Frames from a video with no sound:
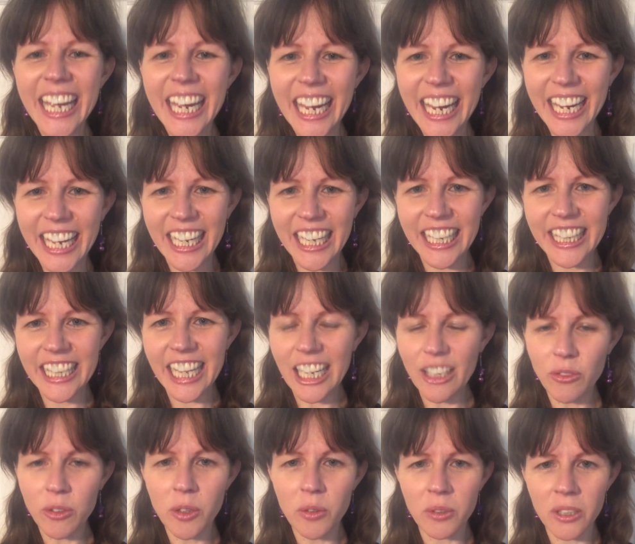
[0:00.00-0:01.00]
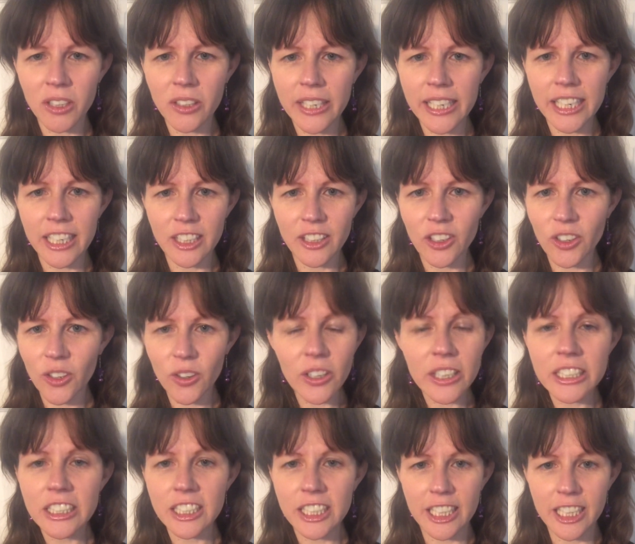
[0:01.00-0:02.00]
And that will really
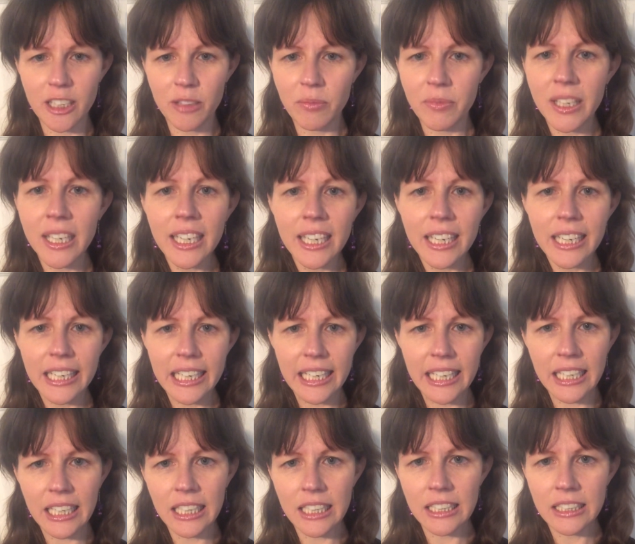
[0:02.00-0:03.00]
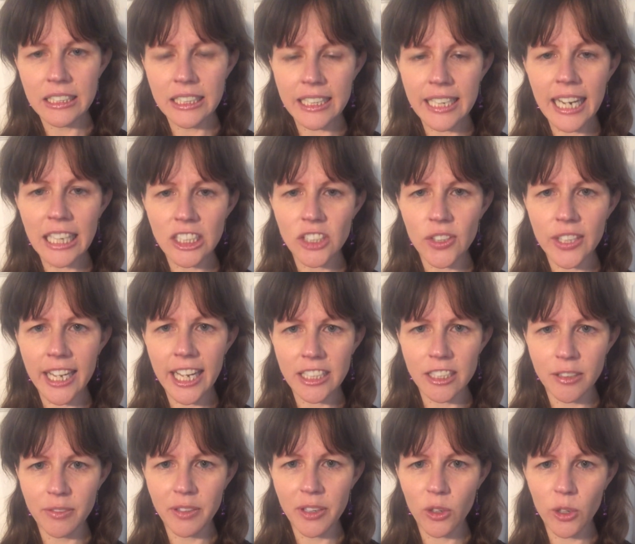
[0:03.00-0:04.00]
encourage them, and it actually
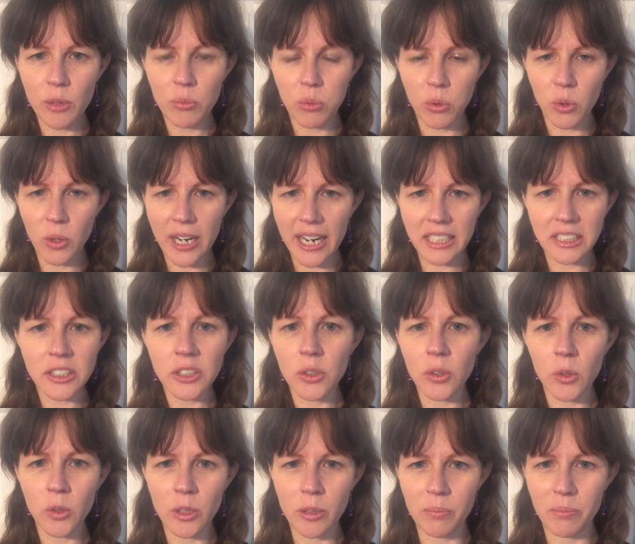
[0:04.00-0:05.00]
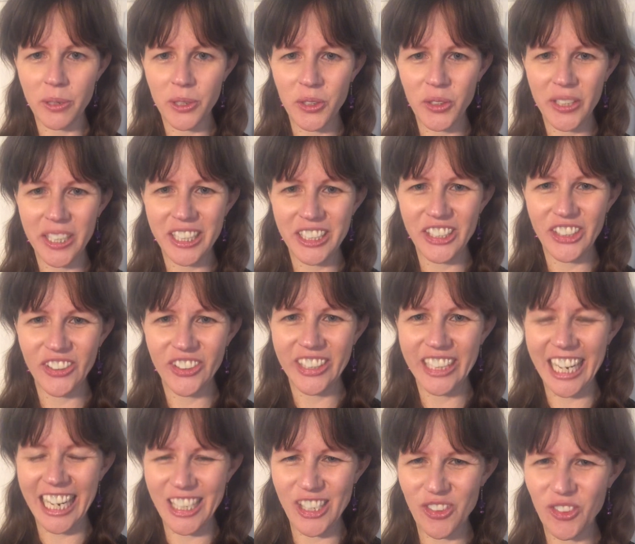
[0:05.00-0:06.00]
has a very practical component to
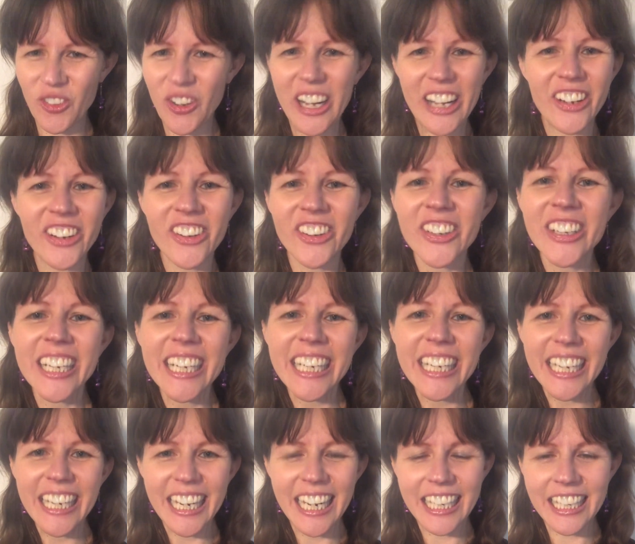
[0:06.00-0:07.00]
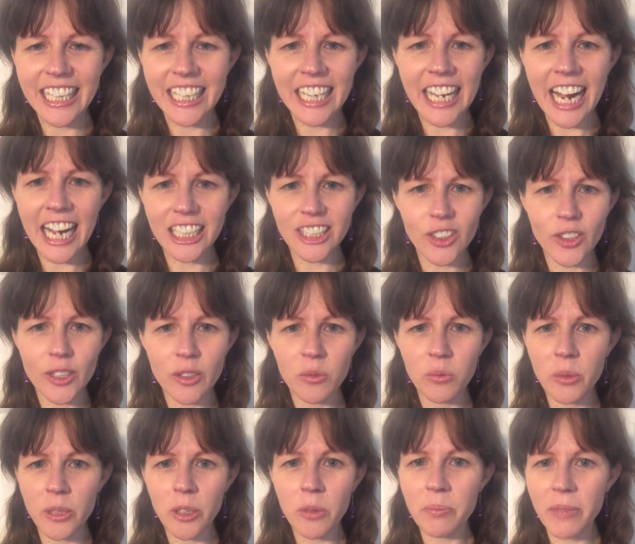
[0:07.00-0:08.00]
it as well, and that it actually
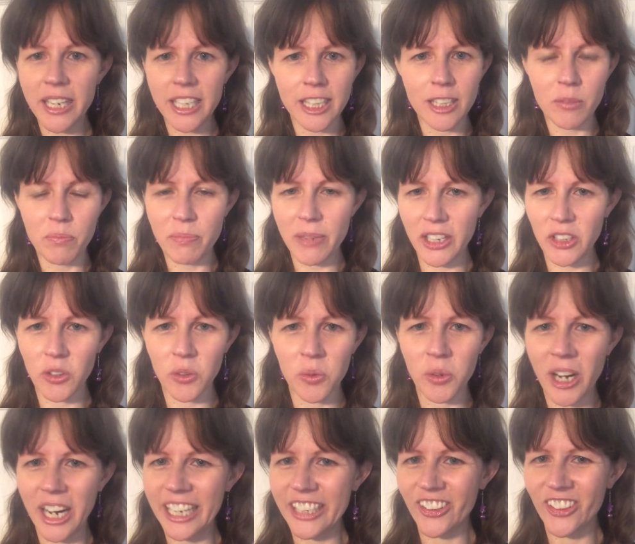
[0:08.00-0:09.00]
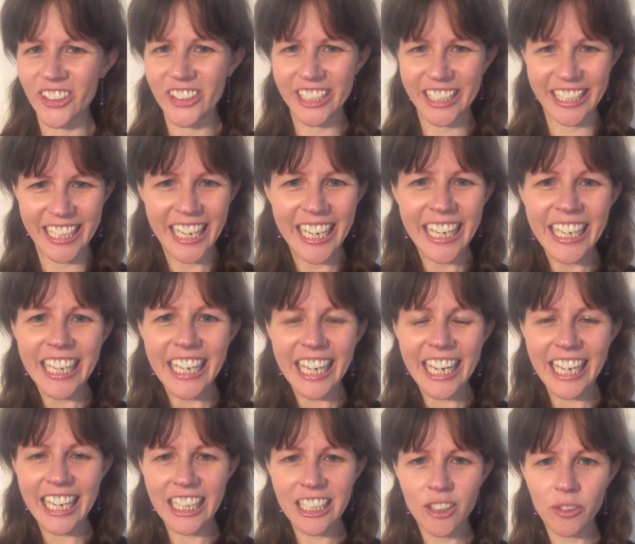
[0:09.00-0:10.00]
will make them better writers.
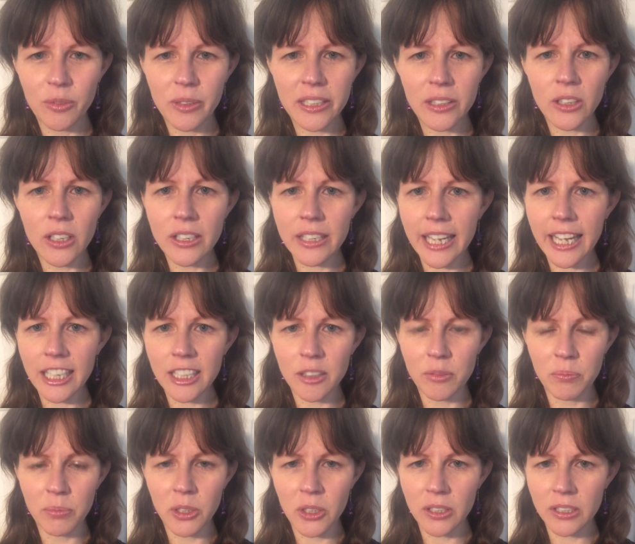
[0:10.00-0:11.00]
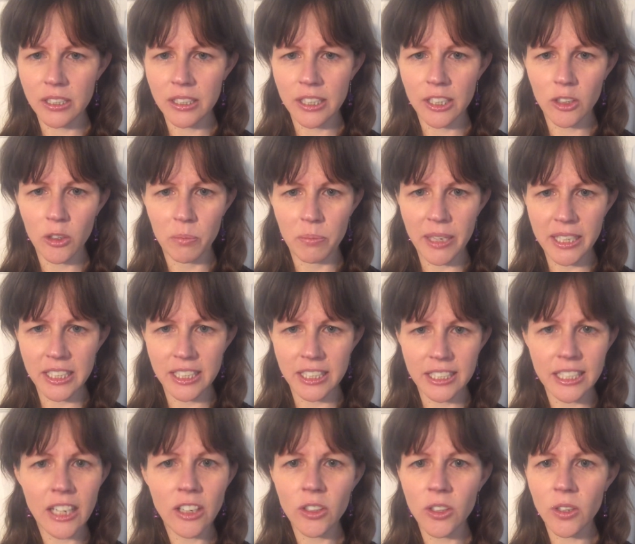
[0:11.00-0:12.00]
And if we look at books that are
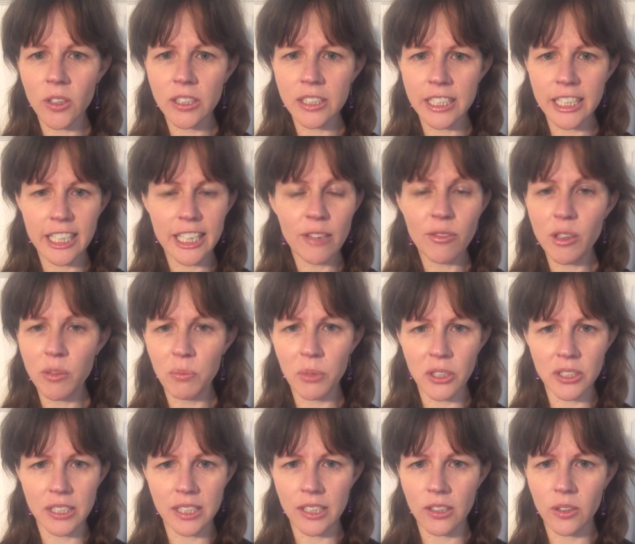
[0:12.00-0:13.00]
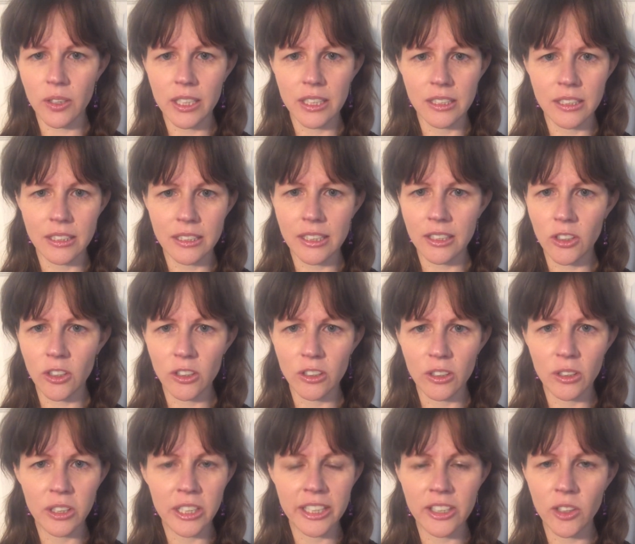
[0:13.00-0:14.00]
bestsellers, and even books that are considered
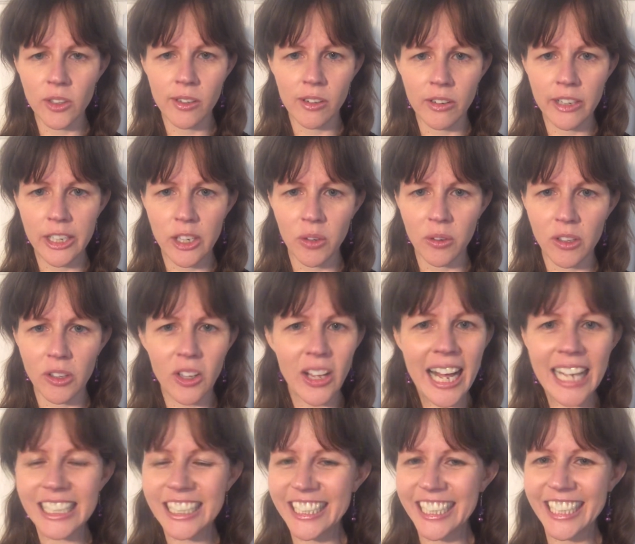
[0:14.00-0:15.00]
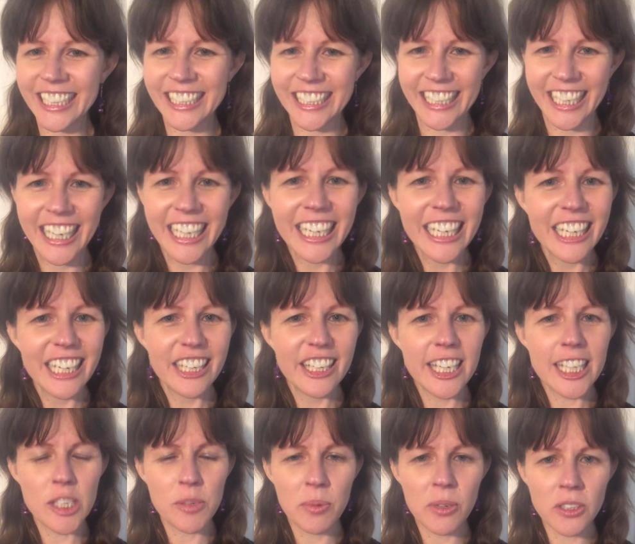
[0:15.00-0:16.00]
literary classics,
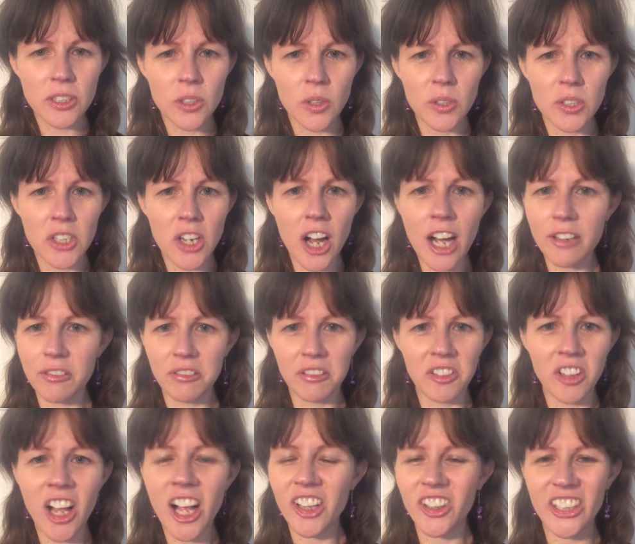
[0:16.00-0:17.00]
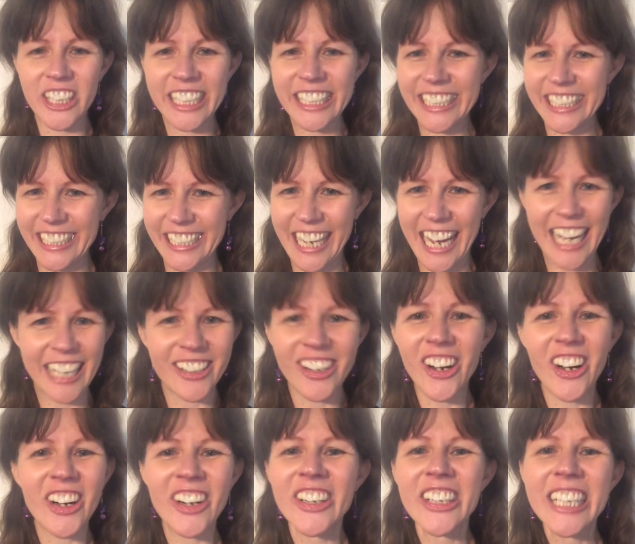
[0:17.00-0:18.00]
these books are not flawless at
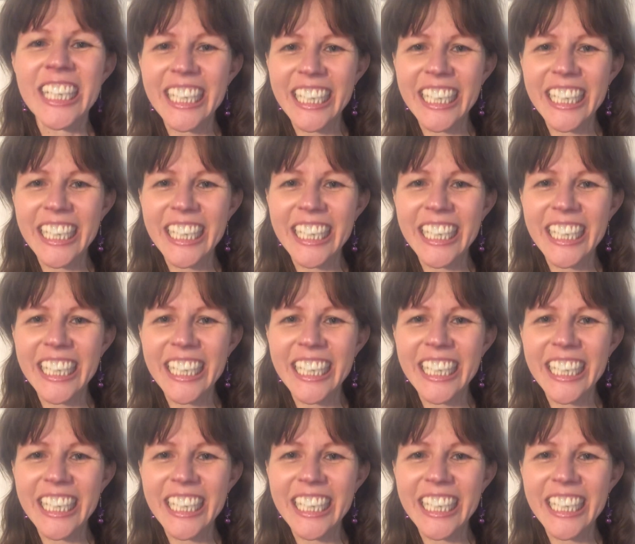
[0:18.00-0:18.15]
all.